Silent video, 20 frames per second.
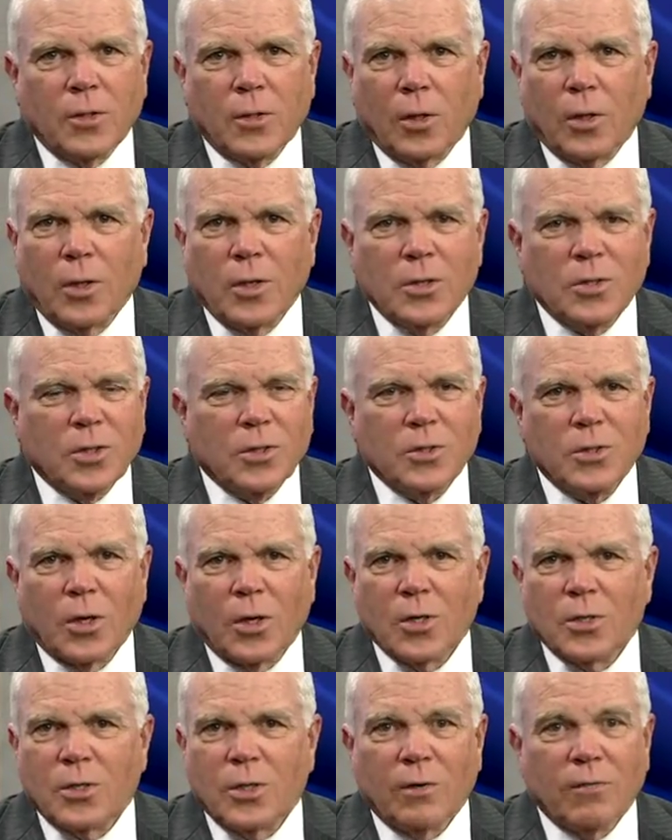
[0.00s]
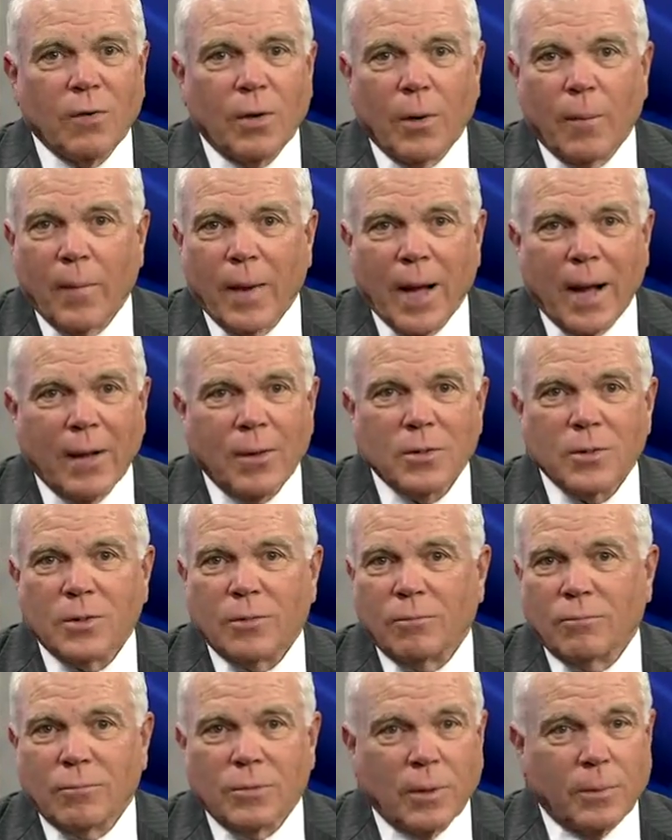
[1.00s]
attorneys that charge different amounts,
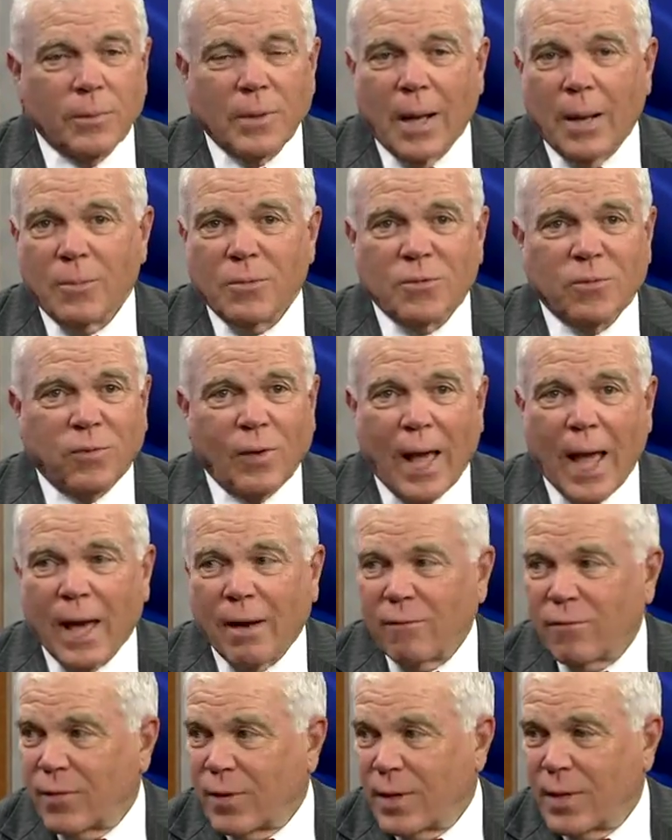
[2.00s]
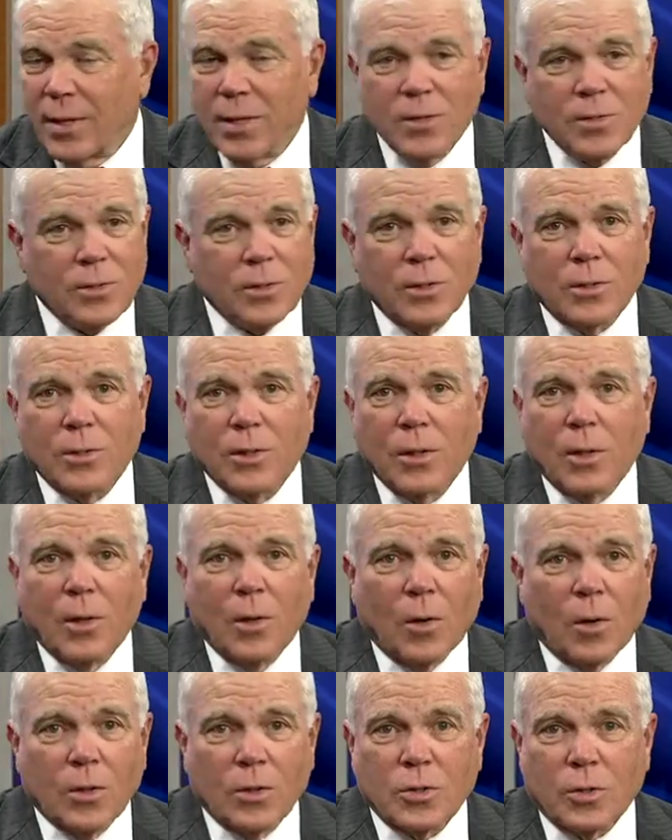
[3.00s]
and sometimes flat fees,
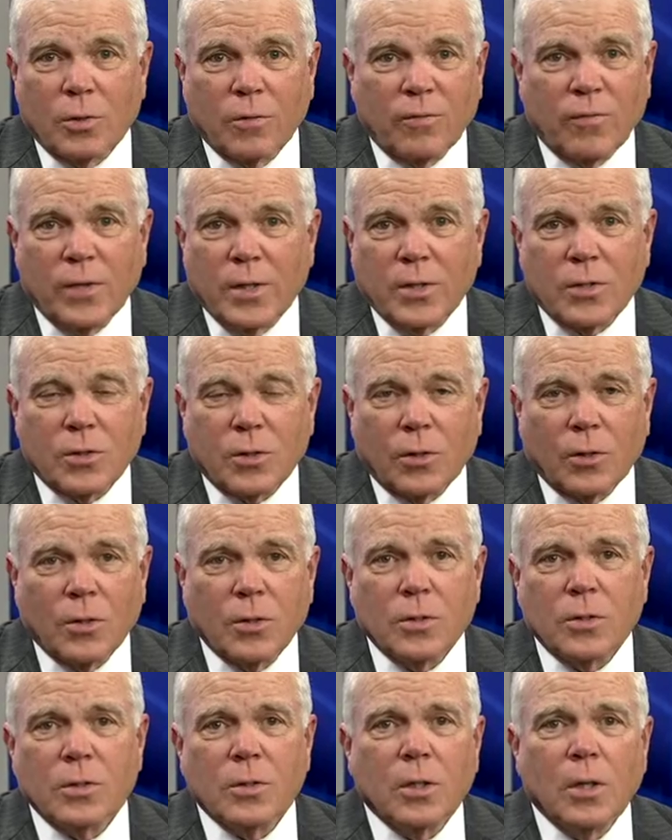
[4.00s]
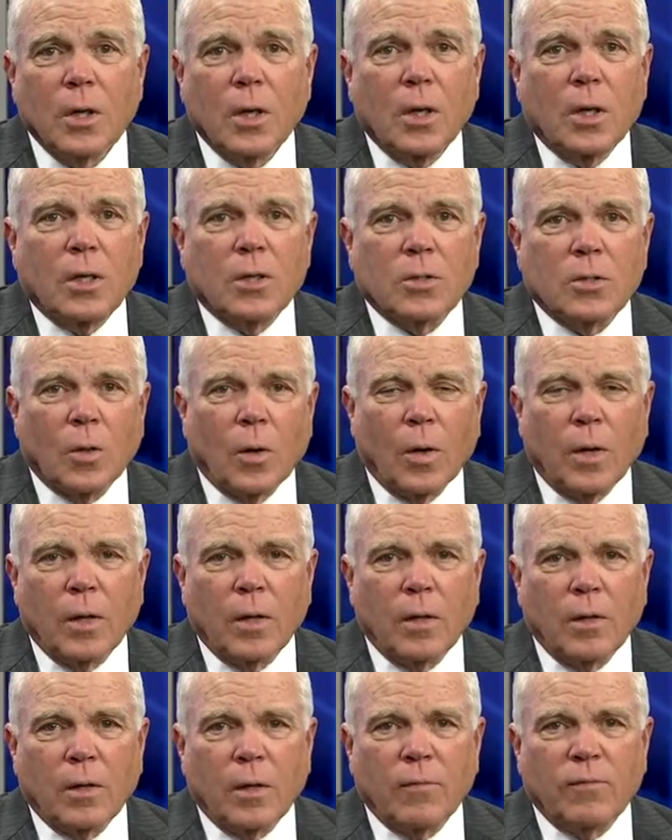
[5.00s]
or fees certains. So
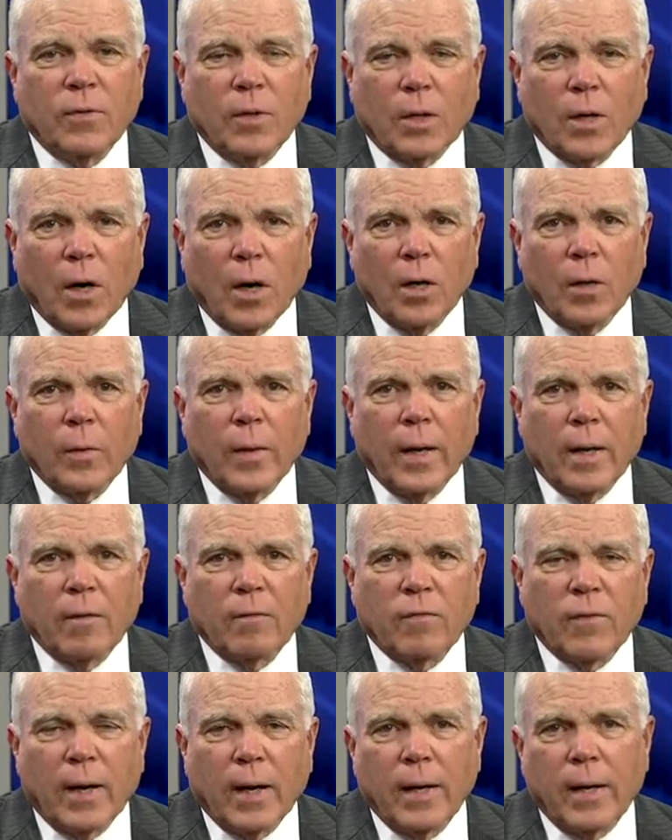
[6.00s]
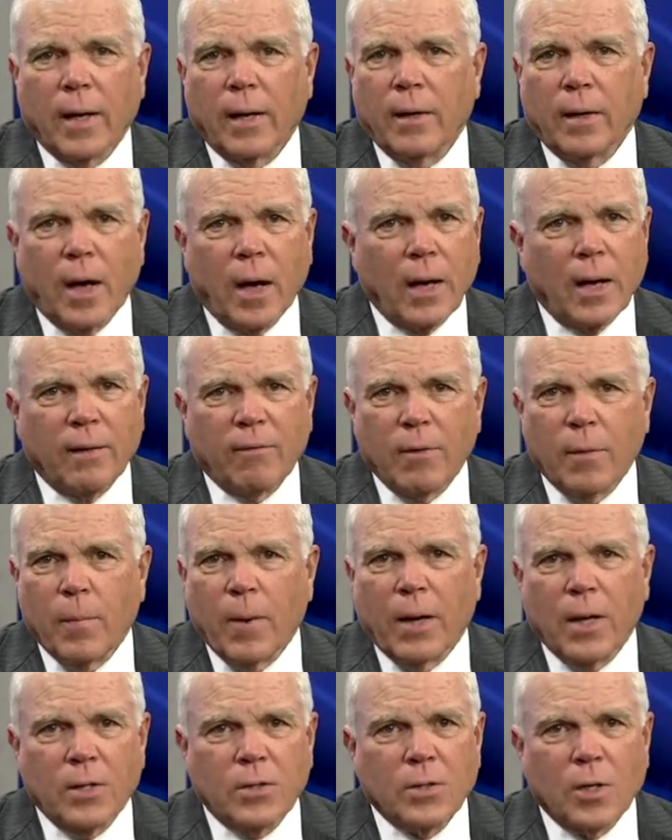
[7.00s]
if you call around and find out, not
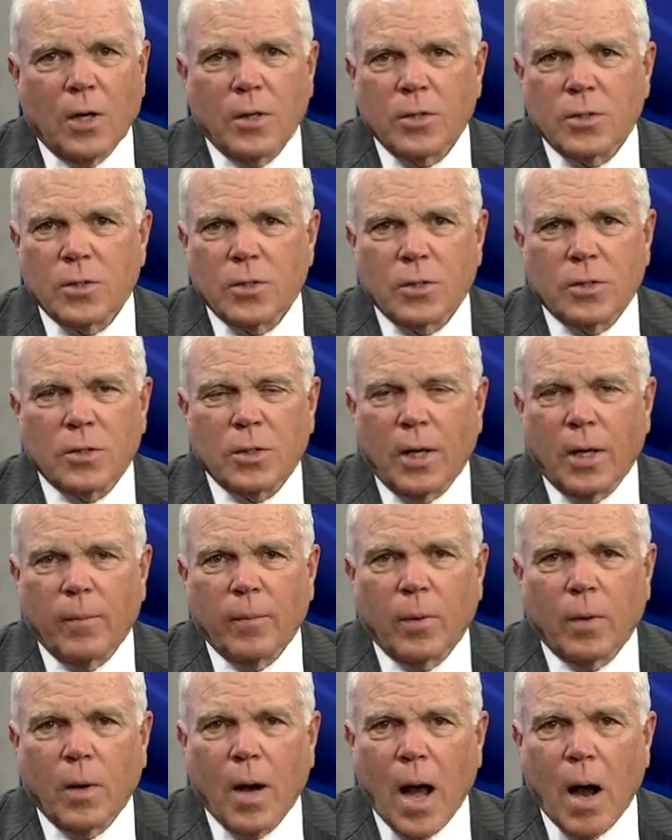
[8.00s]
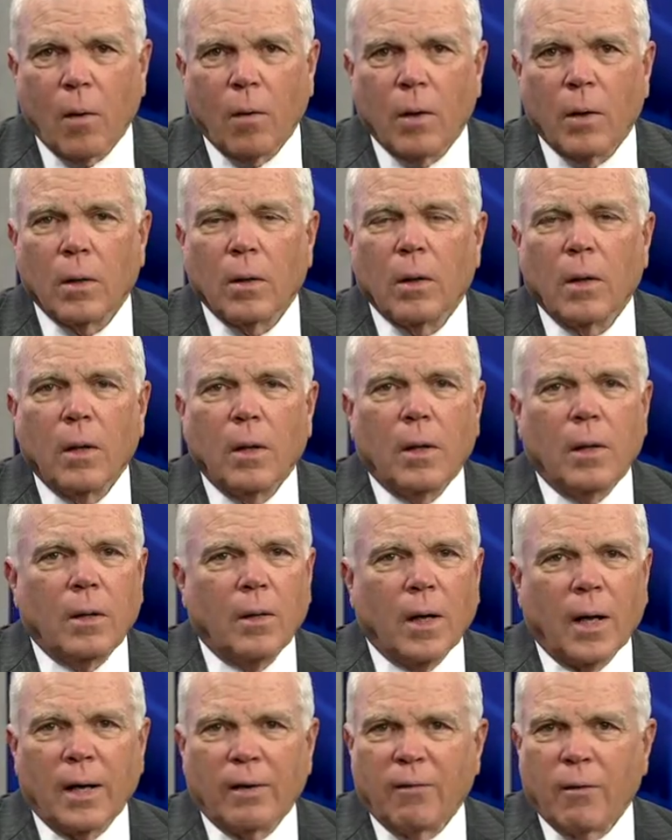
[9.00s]
everybody charges the same per hour,
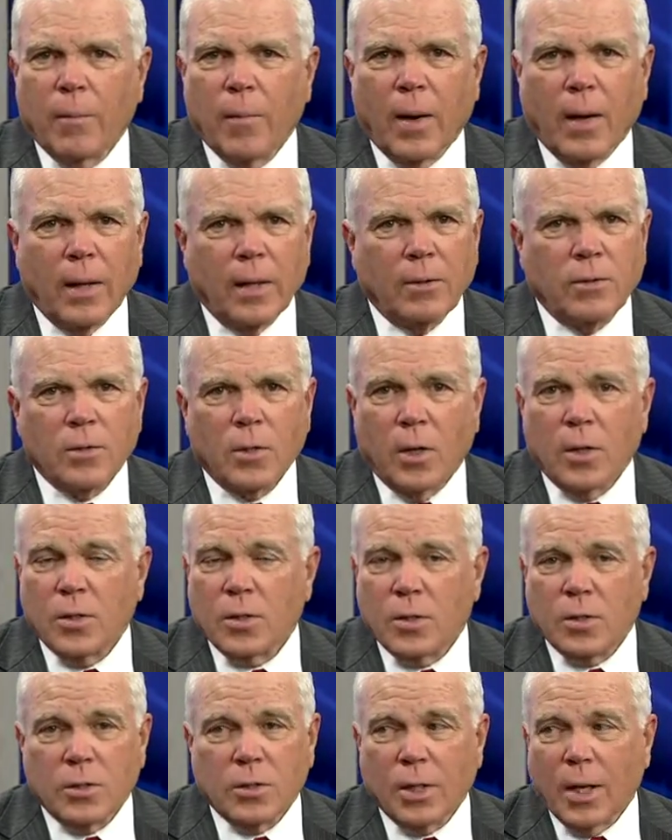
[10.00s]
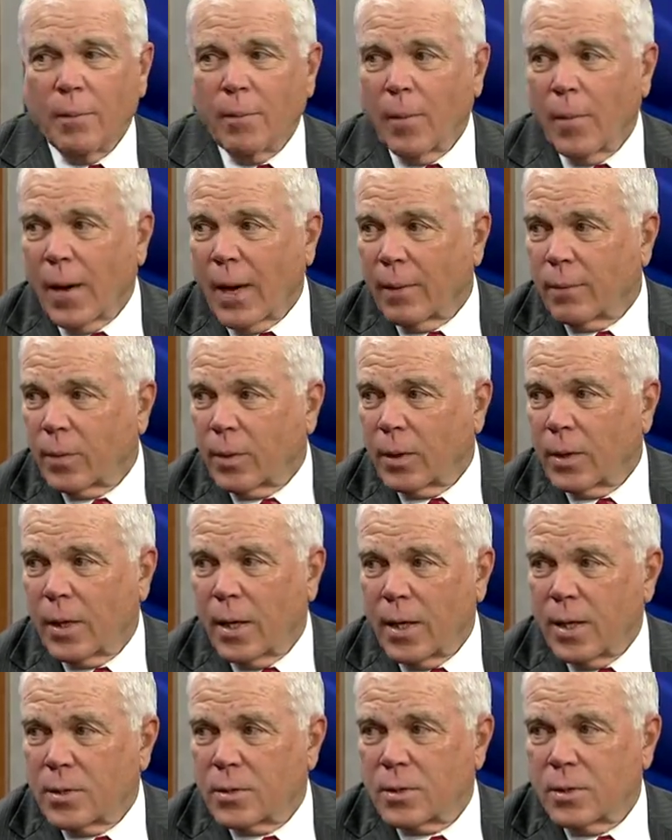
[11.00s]
not everybody charges the same amount per
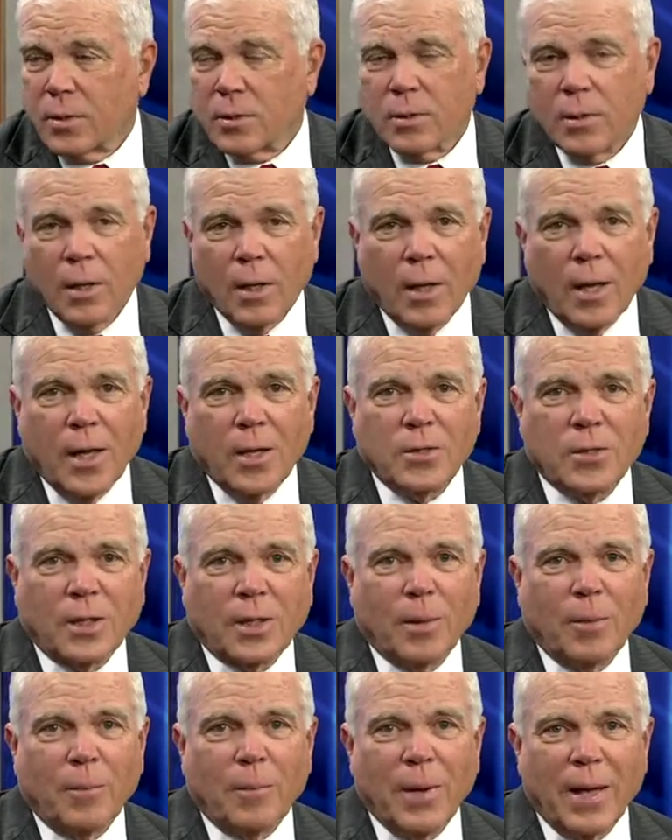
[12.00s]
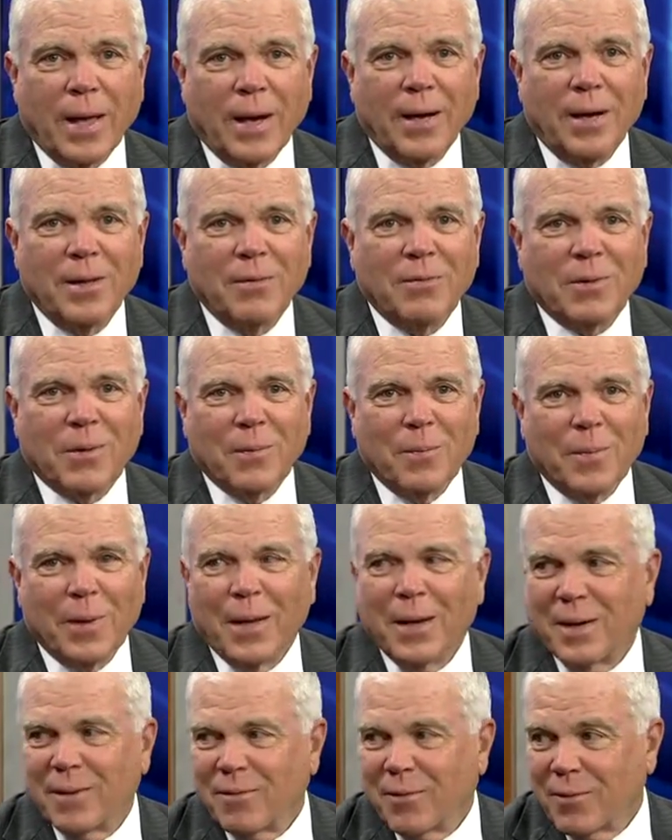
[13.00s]
case. It's a
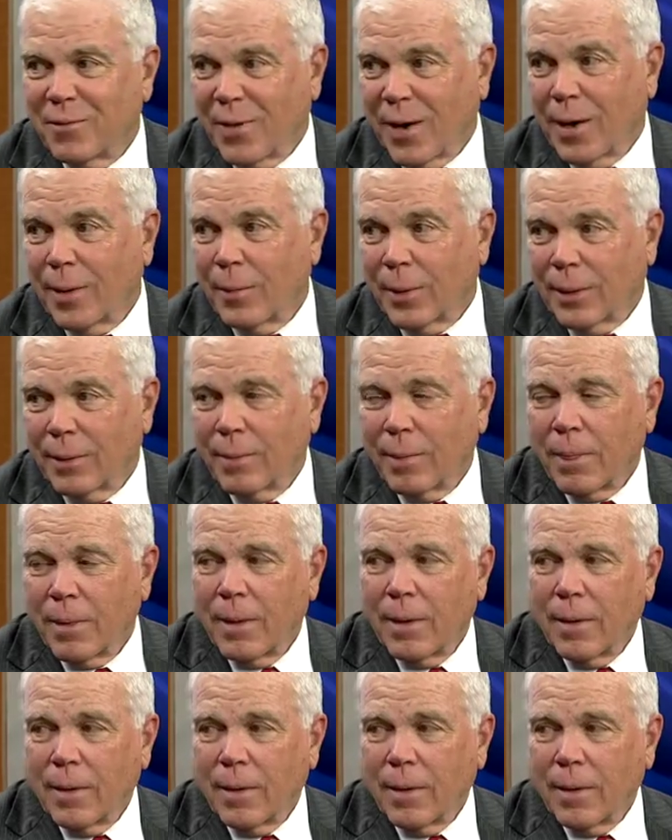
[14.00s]
competitive environment.